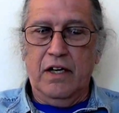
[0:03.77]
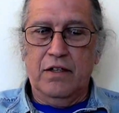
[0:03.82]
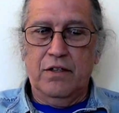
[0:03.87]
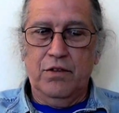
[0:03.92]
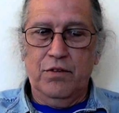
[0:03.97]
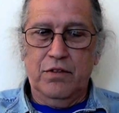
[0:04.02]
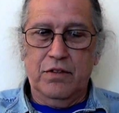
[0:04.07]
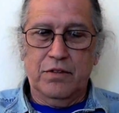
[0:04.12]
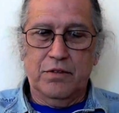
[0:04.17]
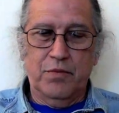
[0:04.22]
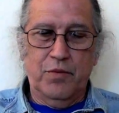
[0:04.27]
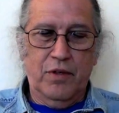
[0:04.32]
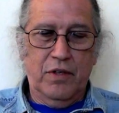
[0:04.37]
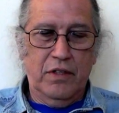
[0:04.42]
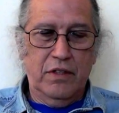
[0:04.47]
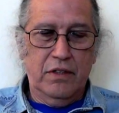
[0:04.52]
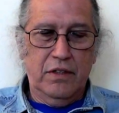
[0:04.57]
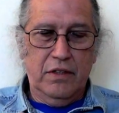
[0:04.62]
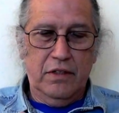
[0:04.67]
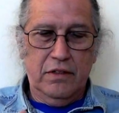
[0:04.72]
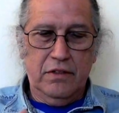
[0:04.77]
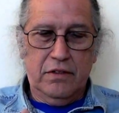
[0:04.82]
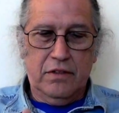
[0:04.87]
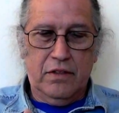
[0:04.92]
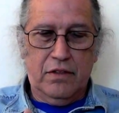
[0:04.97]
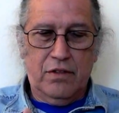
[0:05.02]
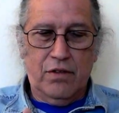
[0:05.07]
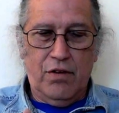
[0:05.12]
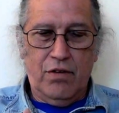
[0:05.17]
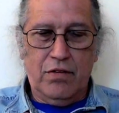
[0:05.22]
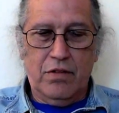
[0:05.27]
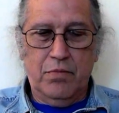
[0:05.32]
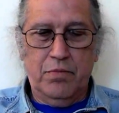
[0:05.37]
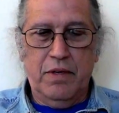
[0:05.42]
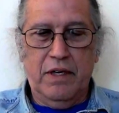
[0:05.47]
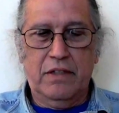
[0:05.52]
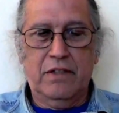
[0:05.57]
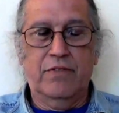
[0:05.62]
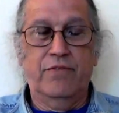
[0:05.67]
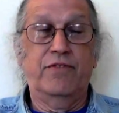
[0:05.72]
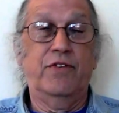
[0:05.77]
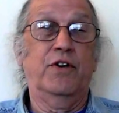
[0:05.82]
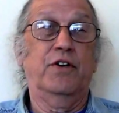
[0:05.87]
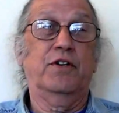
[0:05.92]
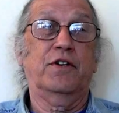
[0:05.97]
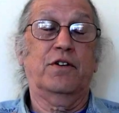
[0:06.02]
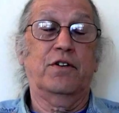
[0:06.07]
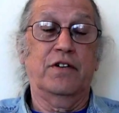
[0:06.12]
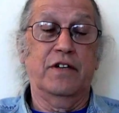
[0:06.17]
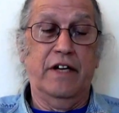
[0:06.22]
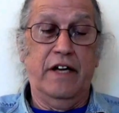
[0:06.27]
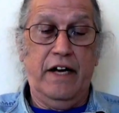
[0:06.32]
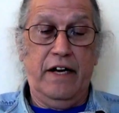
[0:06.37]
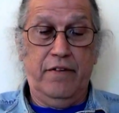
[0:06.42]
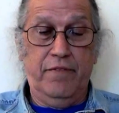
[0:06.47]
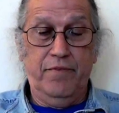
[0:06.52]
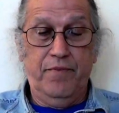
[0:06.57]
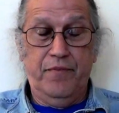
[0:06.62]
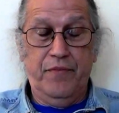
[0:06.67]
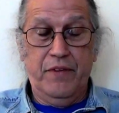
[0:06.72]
I'd do this morning is to talk about the vertical net.